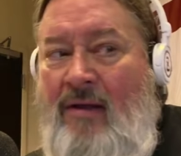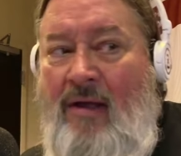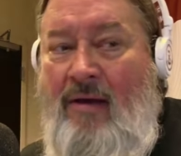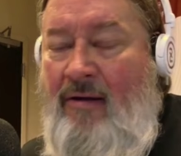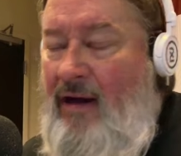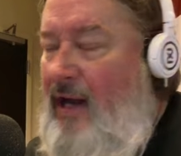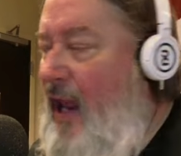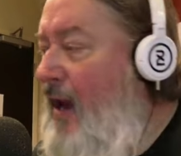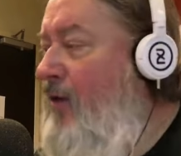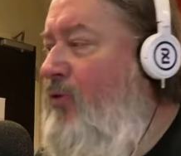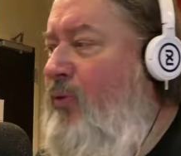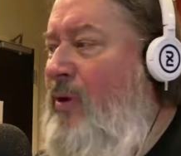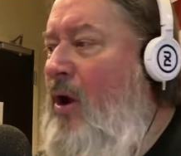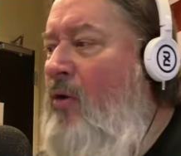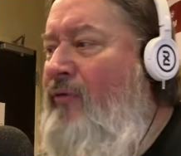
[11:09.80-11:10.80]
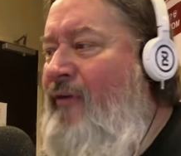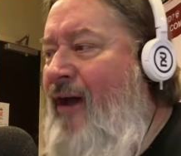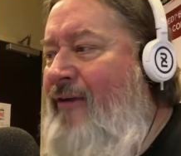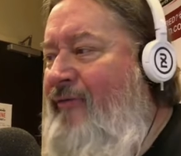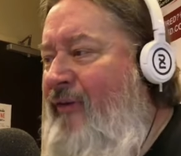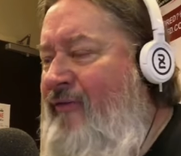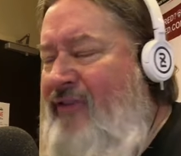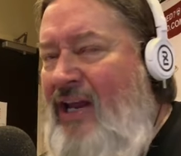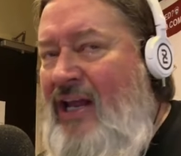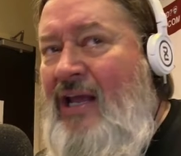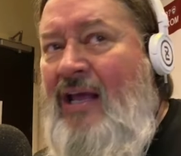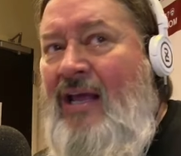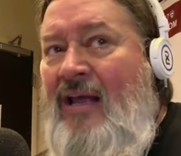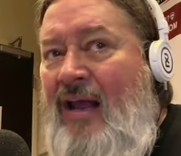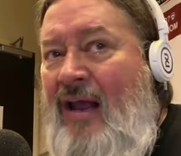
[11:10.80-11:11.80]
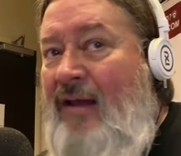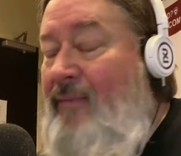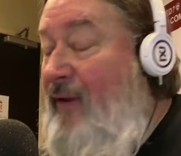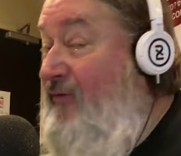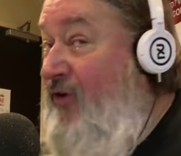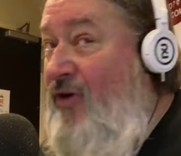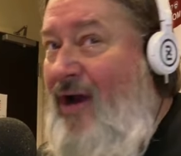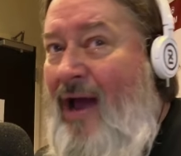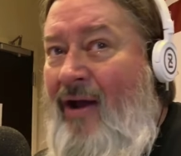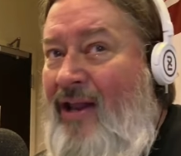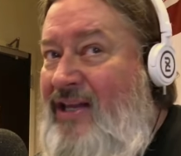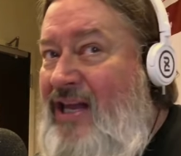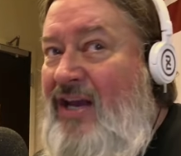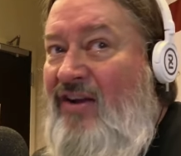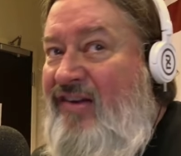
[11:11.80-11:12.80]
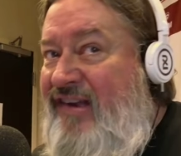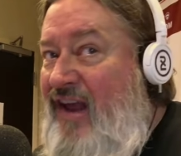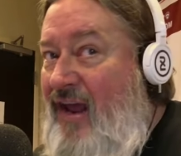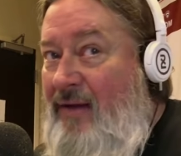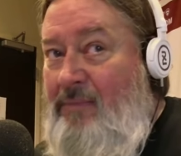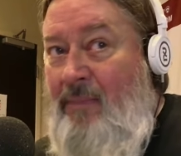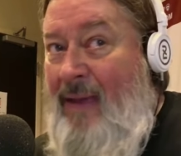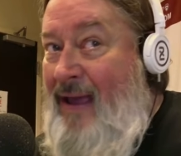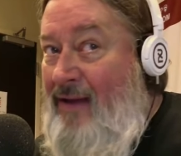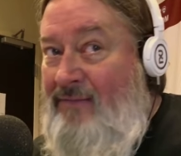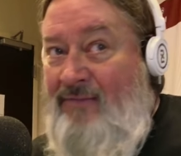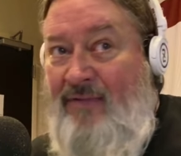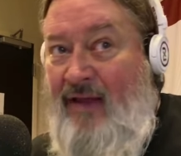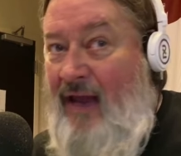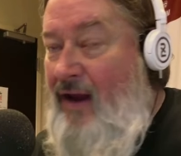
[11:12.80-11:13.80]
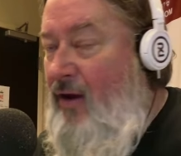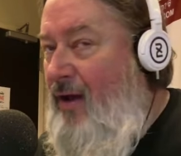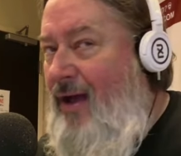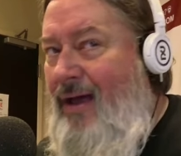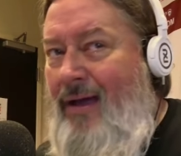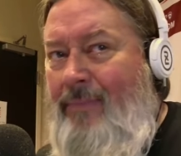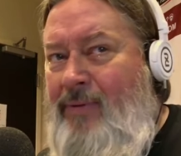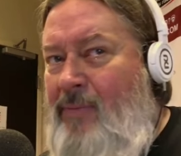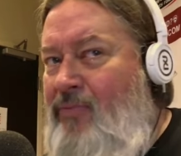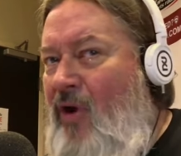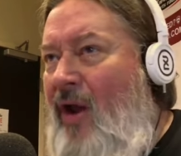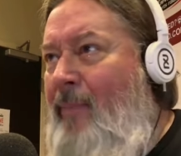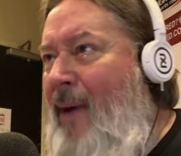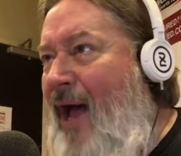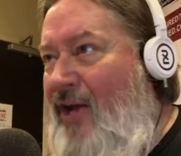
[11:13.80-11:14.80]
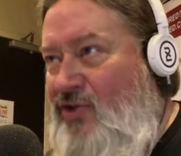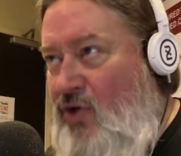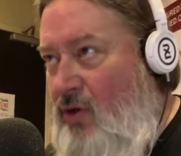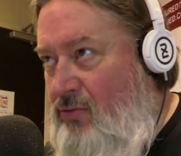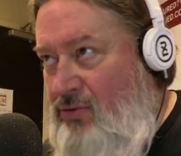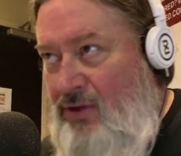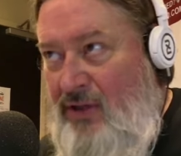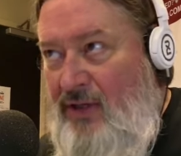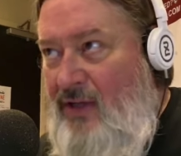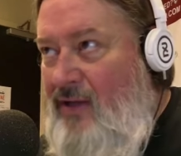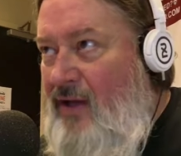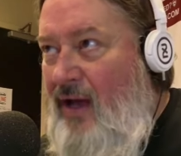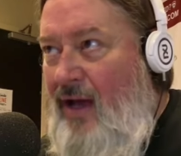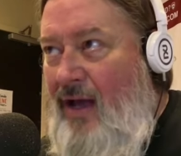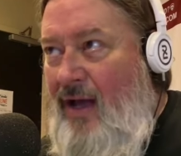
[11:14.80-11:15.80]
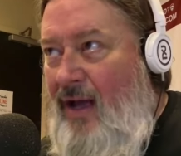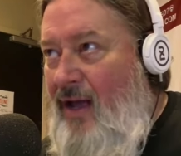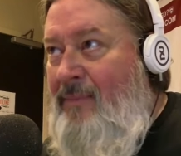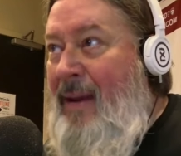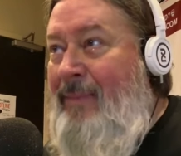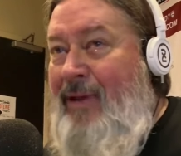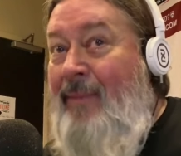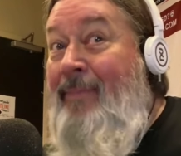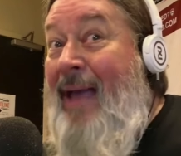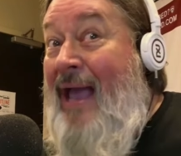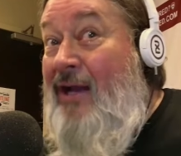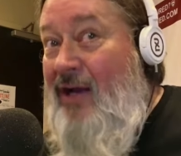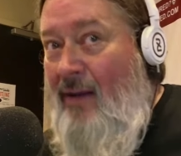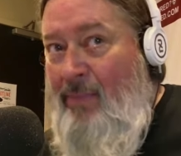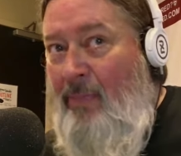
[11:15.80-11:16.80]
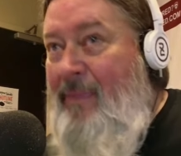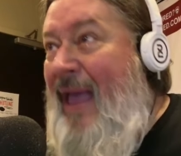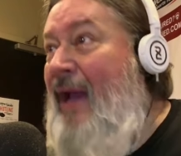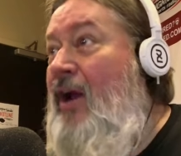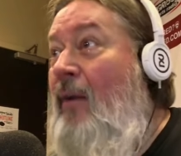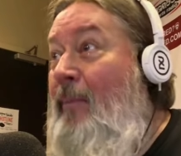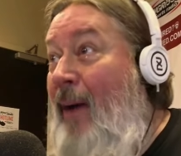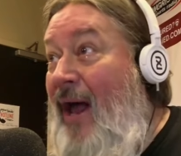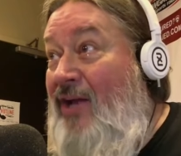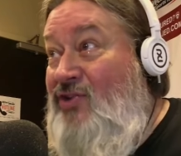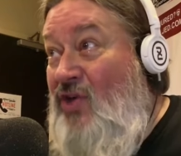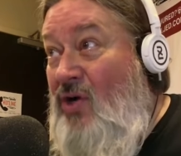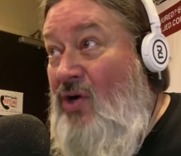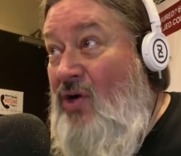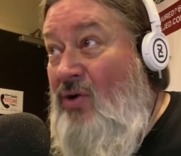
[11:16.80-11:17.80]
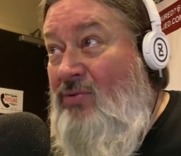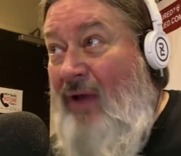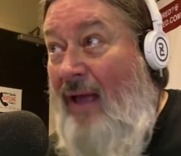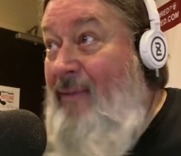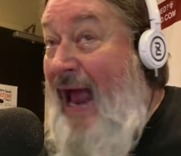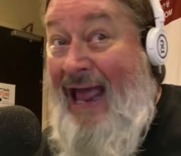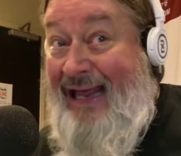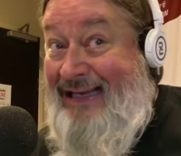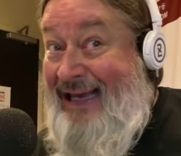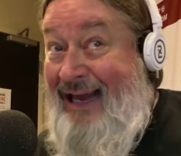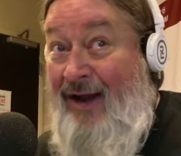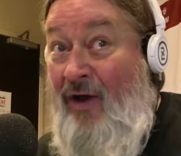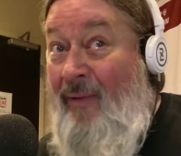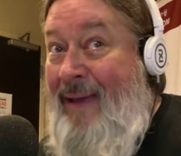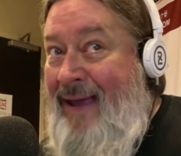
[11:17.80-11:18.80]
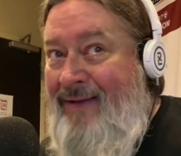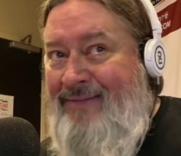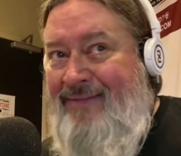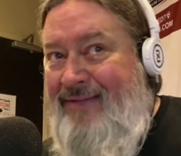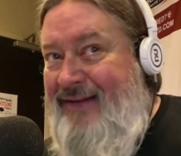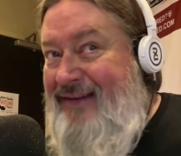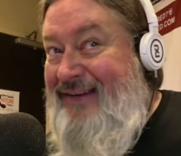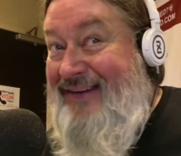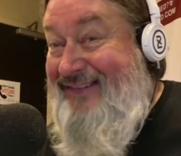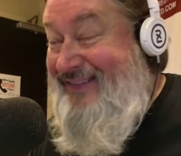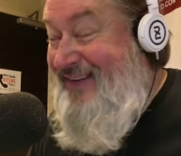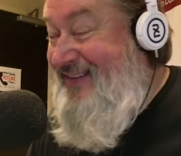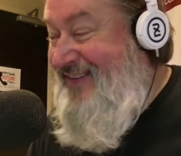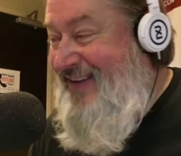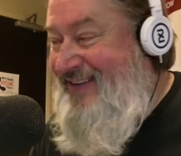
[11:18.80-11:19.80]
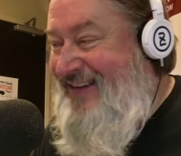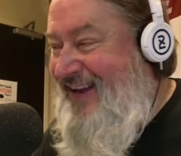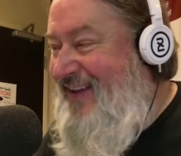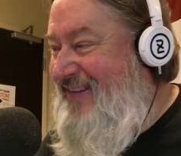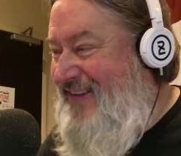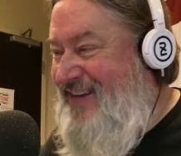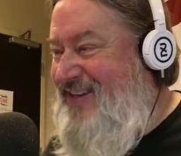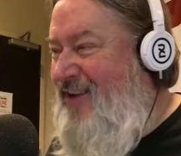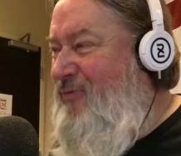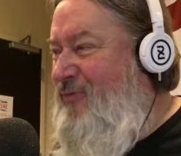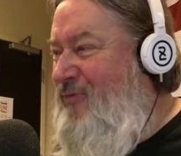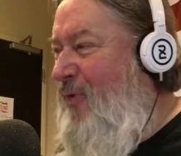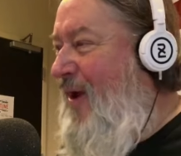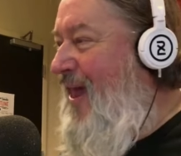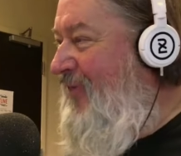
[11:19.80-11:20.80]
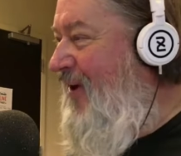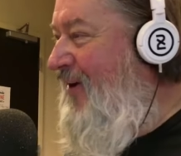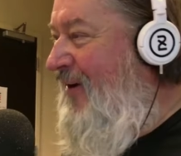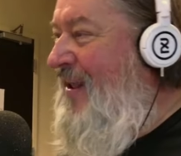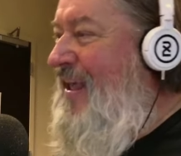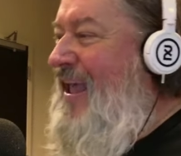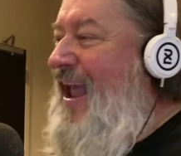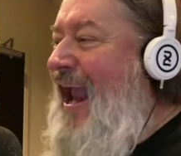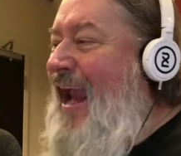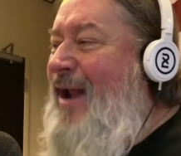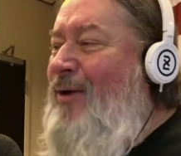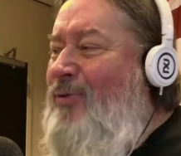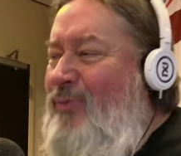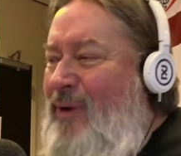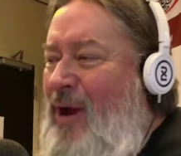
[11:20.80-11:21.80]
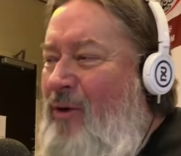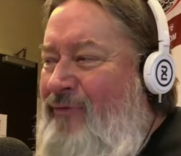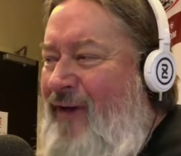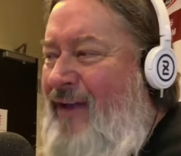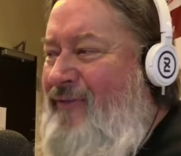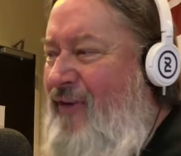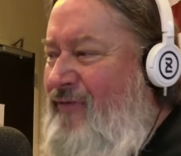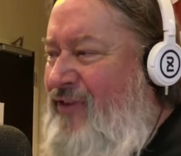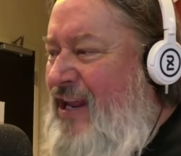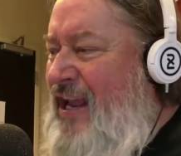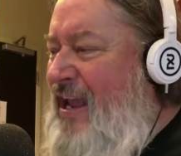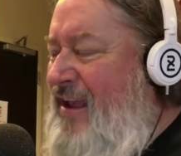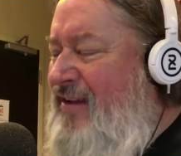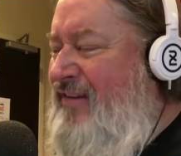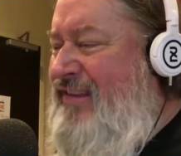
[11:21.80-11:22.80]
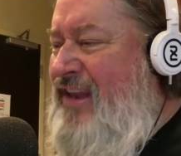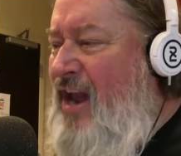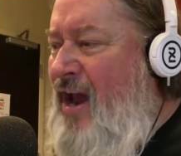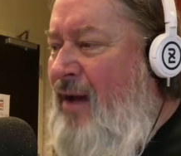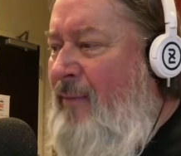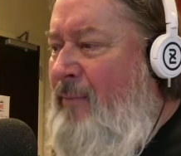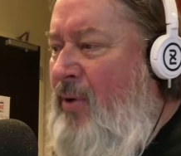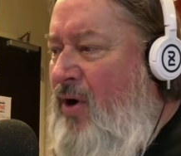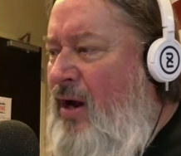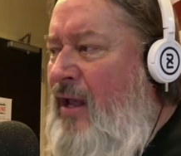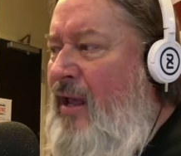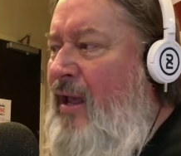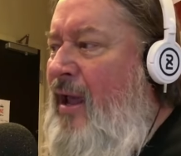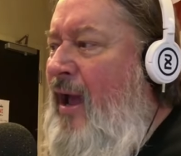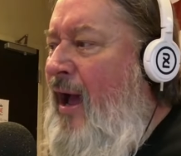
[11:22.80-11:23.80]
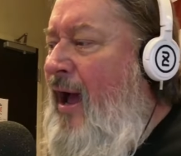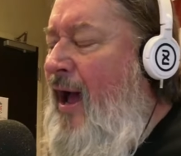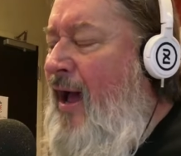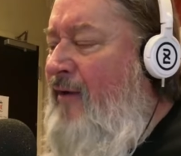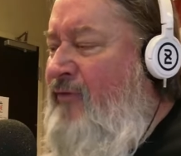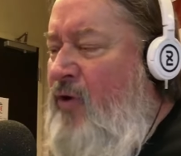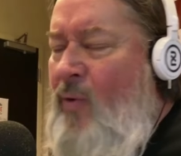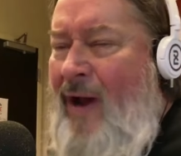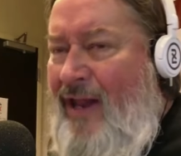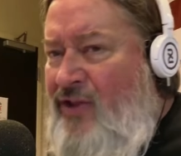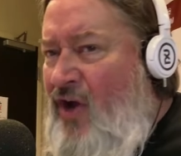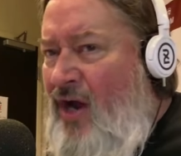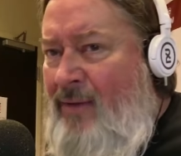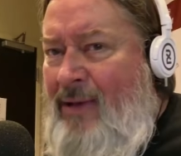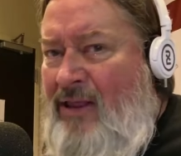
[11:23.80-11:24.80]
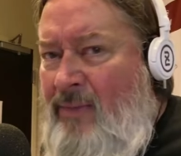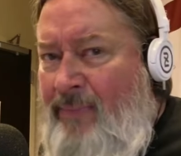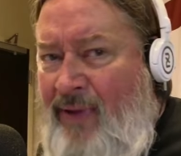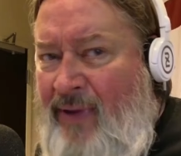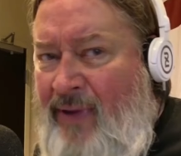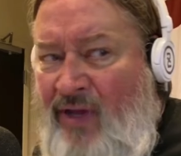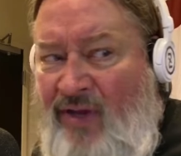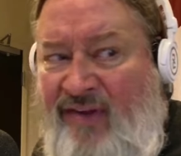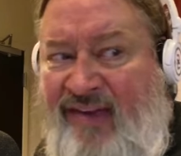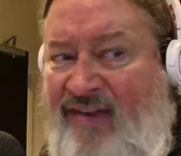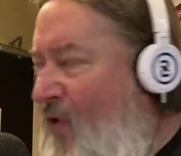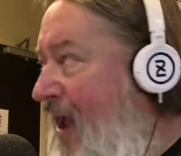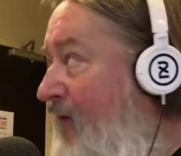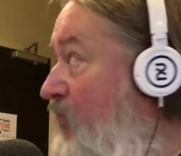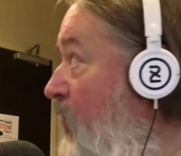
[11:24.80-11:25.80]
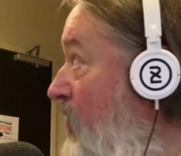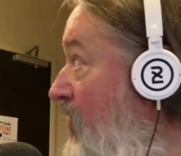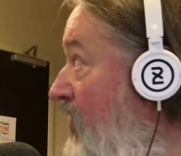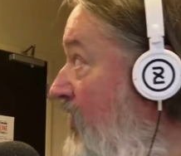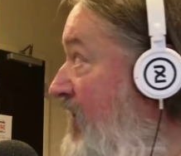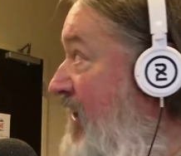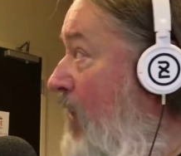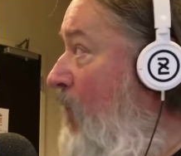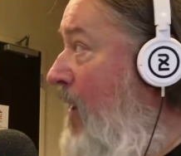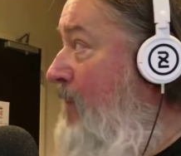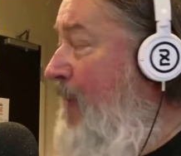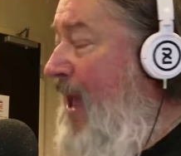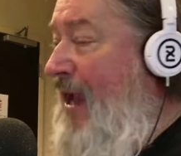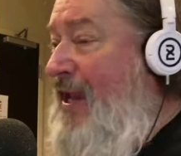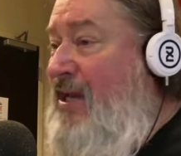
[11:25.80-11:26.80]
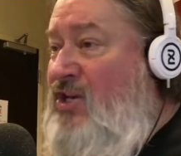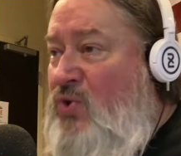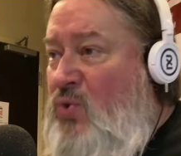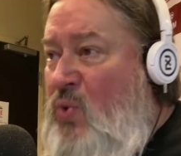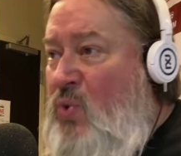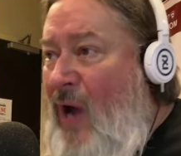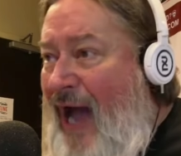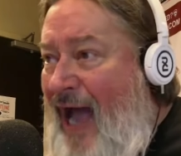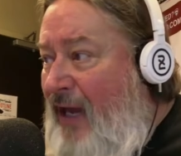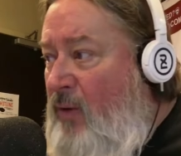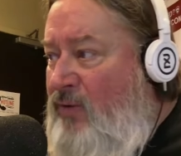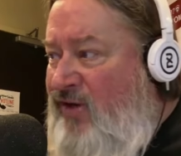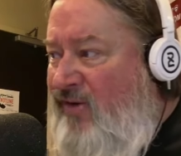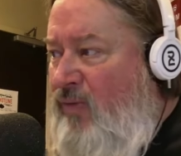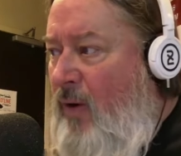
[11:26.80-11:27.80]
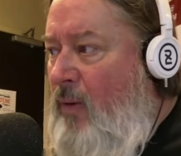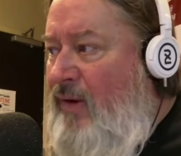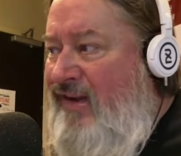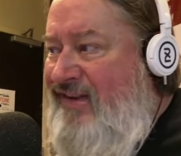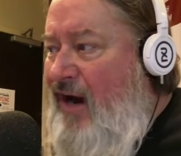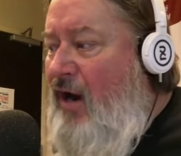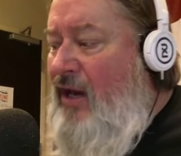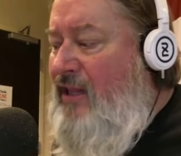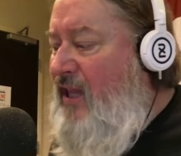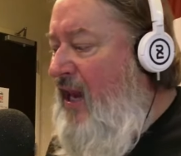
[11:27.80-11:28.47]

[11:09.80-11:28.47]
All right. 803-0550. If you're out at Dingus Day, man, hope you brought a poncho and maybe a backup. Backup poncho? I mean, I don't know, man. It's a tough one out there. 803-0550 is the number. If you want to talk about the Bills and the draft, we'll segue back into hockey, which is where we started